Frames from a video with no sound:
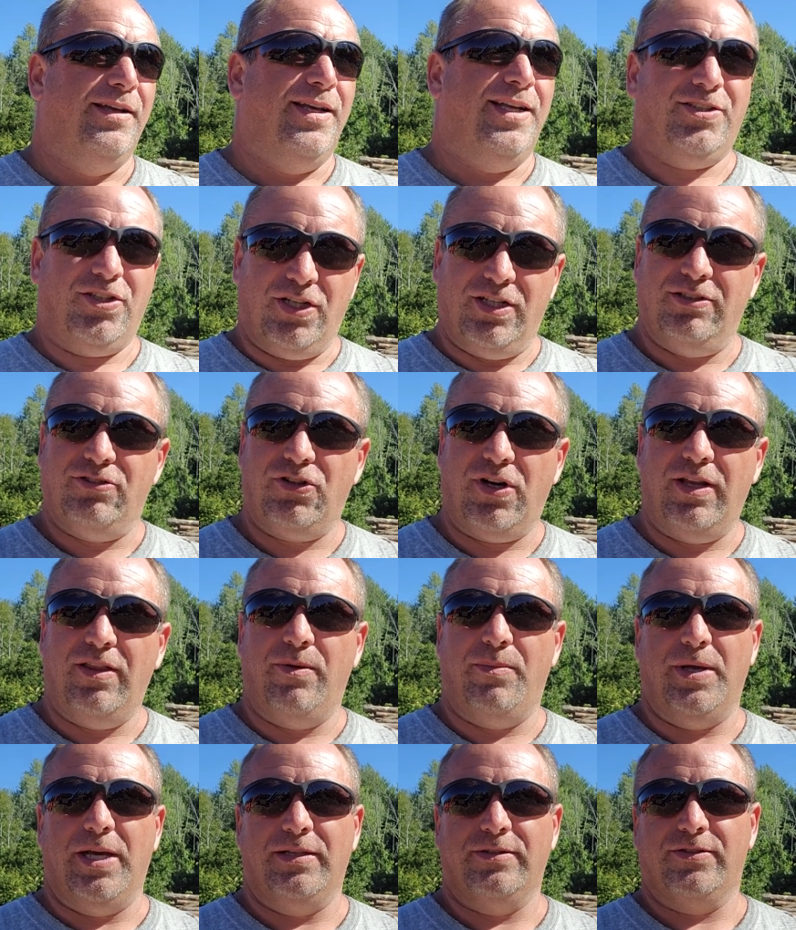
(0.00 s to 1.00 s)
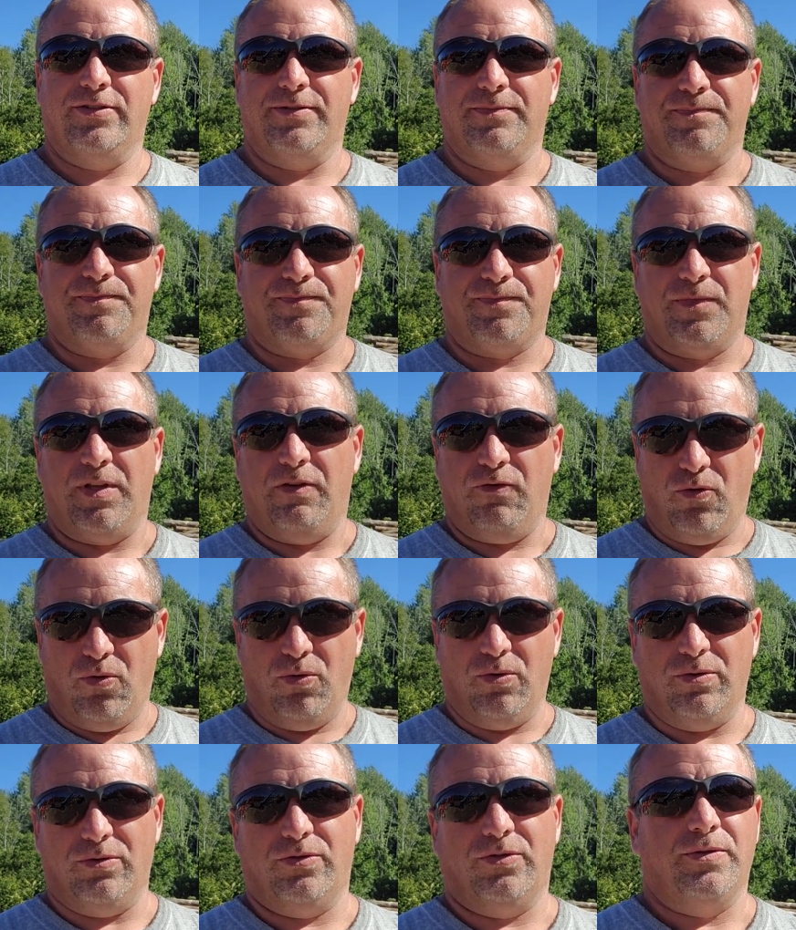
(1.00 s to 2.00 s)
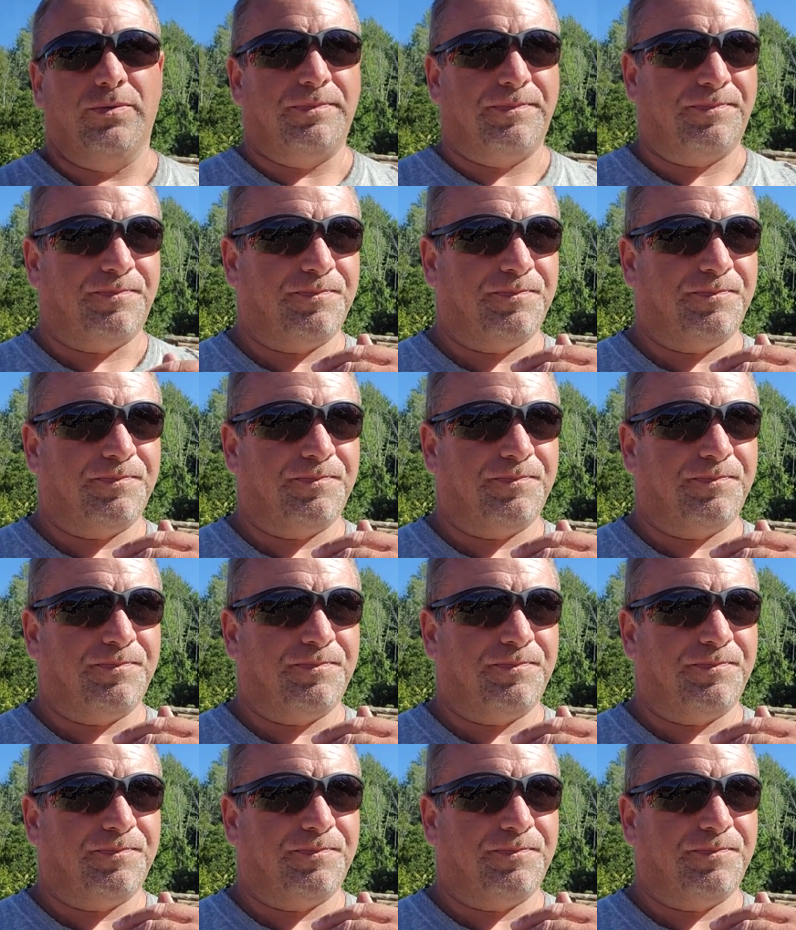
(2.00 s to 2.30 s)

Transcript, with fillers: It's going to dry the best, of course.